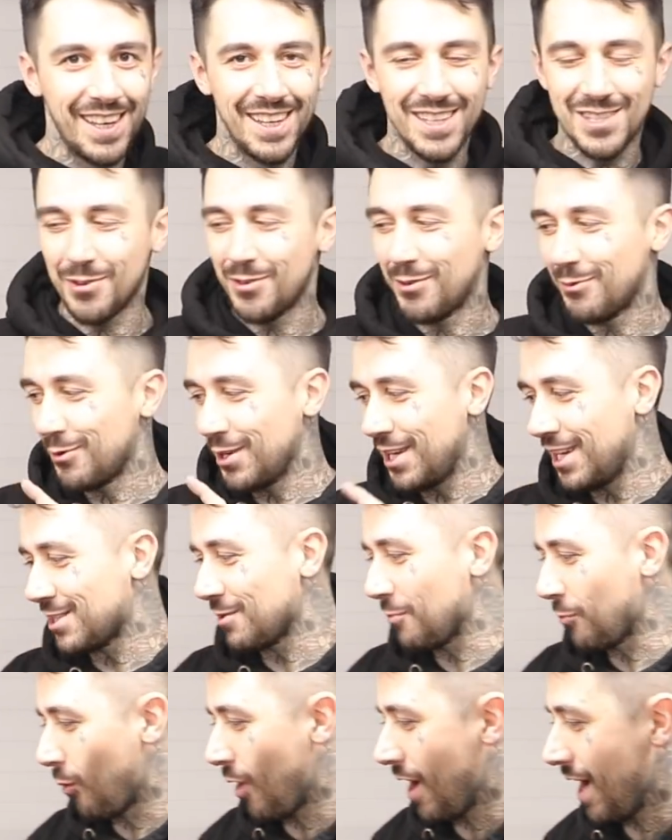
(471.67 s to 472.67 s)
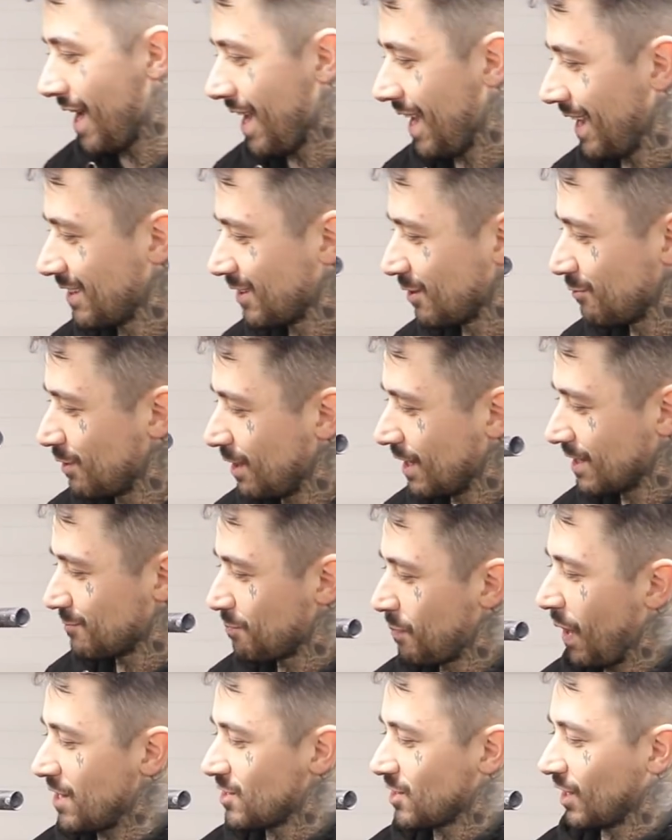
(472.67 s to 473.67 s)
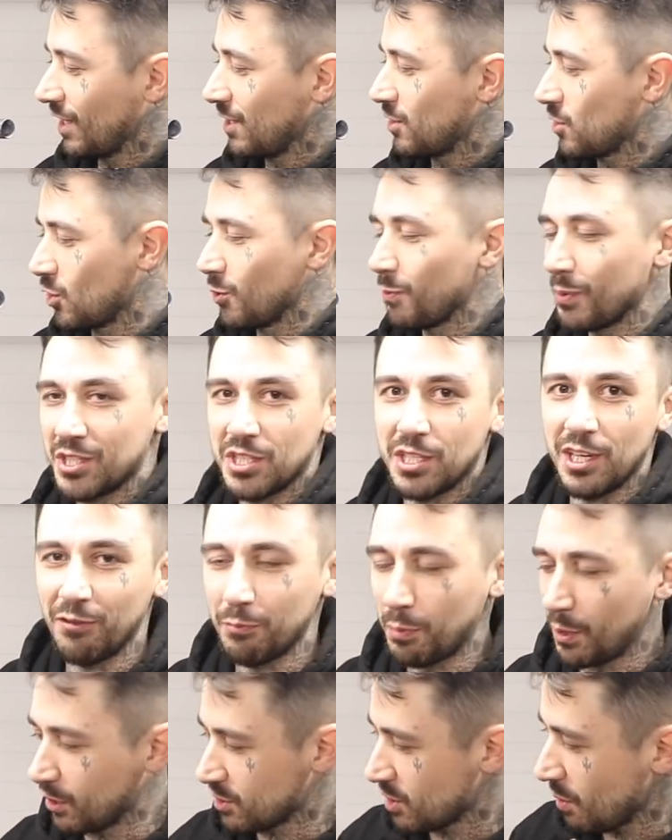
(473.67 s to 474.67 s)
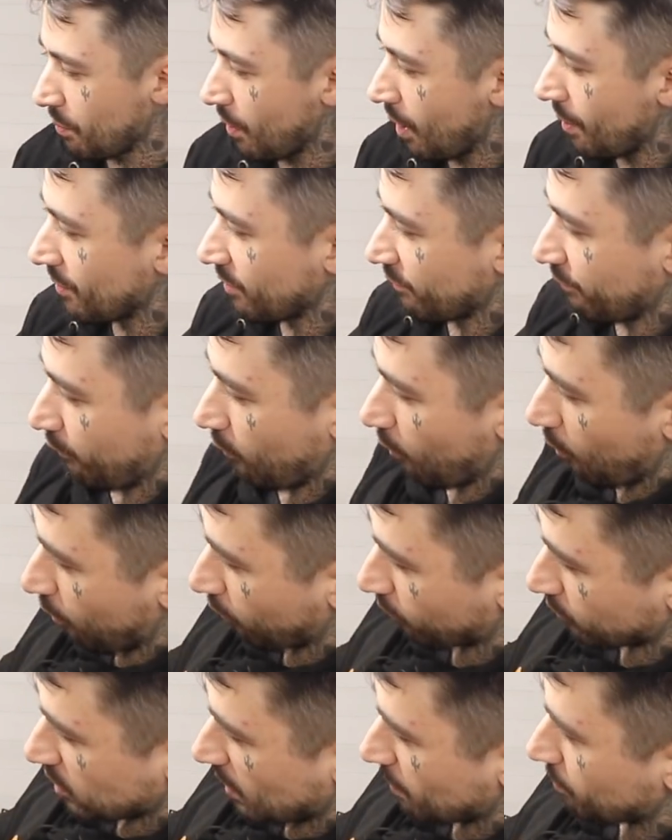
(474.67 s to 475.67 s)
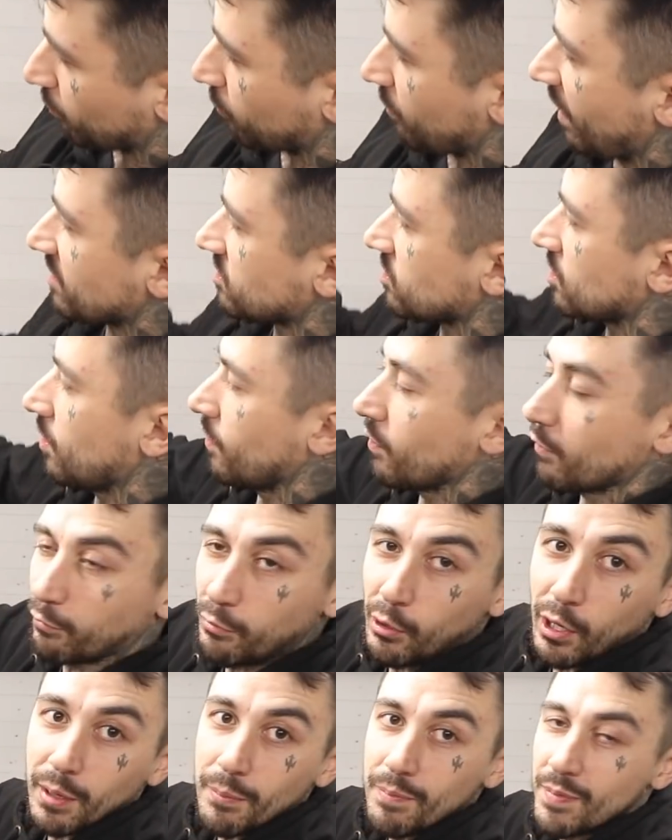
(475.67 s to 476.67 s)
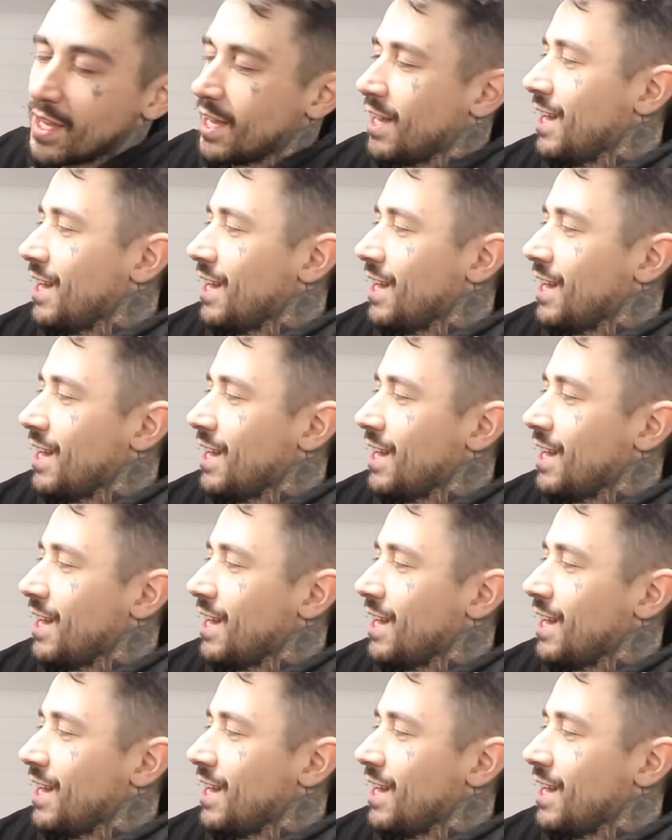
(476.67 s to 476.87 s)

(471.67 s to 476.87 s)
So the reason why, it's basically super stiff because the bottom of the forks are pressing on the frame.